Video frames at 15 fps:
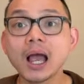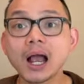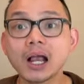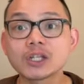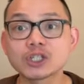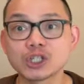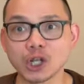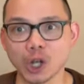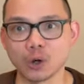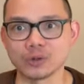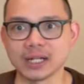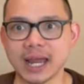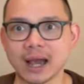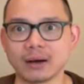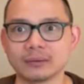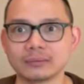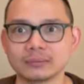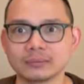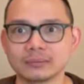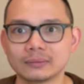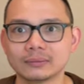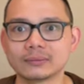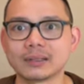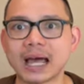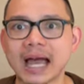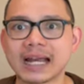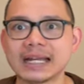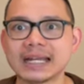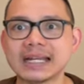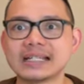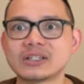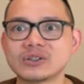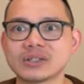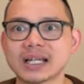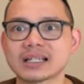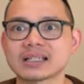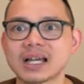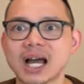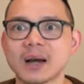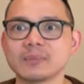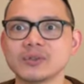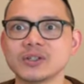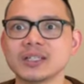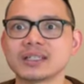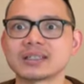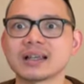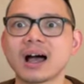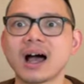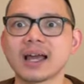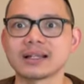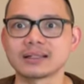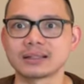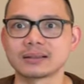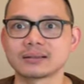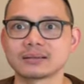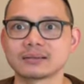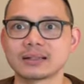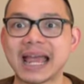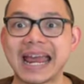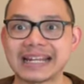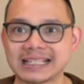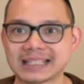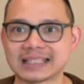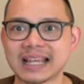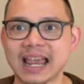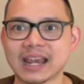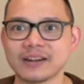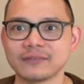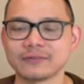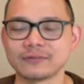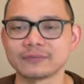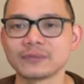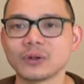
Slow down. I need to take time to decide and save.